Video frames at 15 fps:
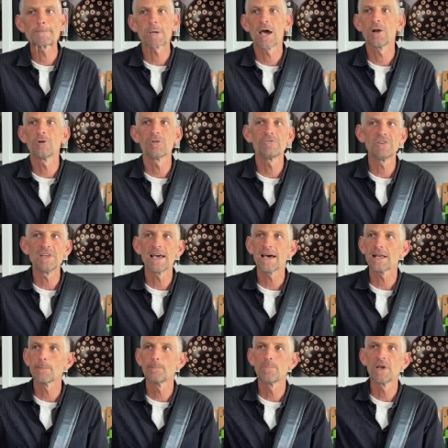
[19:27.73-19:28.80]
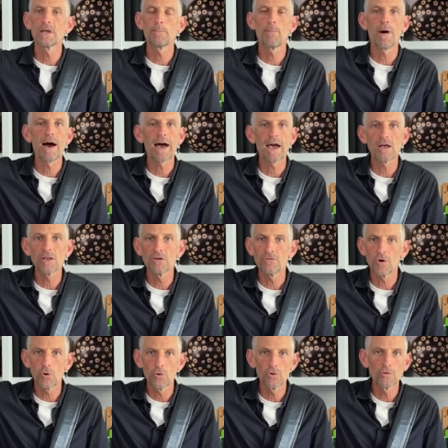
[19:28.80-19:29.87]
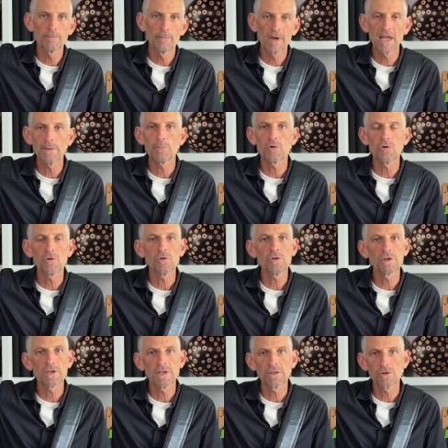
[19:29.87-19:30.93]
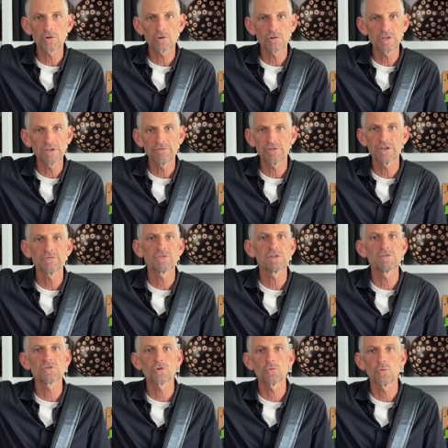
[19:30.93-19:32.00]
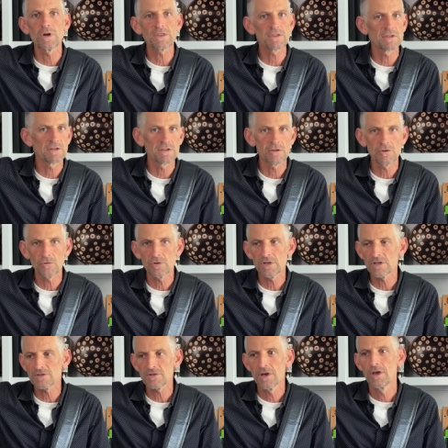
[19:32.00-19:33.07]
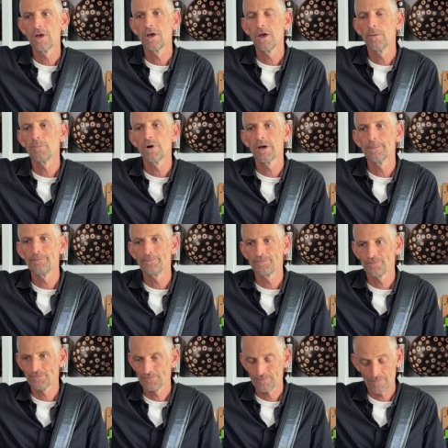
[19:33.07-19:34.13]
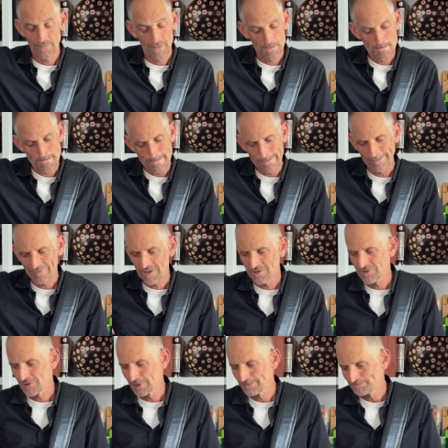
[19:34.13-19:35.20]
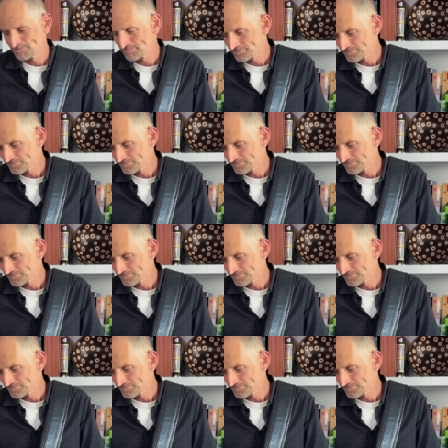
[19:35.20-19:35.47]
I don't know if he had a big pile of old maple in the early 50s or what the deal was, but so